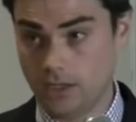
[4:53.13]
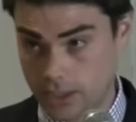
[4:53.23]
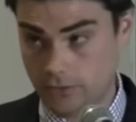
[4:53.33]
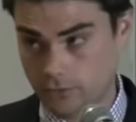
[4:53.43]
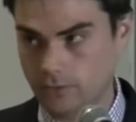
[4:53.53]

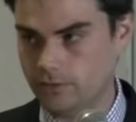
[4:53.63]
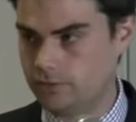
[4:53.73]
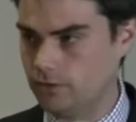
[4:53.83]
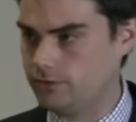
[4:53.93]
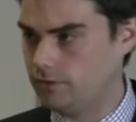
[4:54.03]
he too
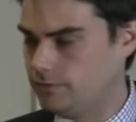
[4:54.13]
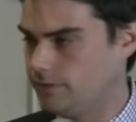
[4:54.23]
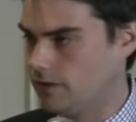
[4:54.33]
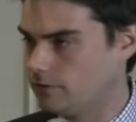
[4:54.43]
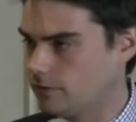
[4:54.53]
is guilty of
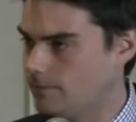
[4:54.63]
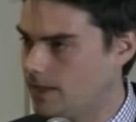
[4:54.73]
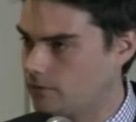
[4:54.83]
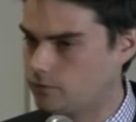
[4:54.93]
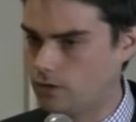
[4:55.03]
involuntary
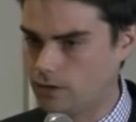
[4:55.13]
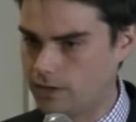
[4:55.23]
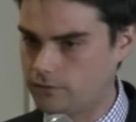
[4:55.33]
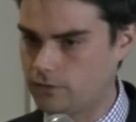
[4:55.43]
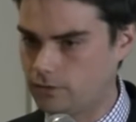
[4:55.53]

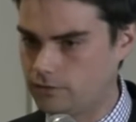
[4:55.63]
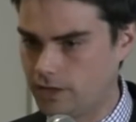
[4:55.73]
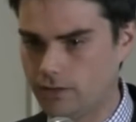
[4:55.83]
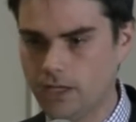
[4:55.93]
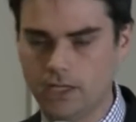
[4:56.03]
manslaughter, as it turns
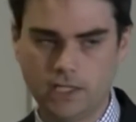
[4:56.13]
out.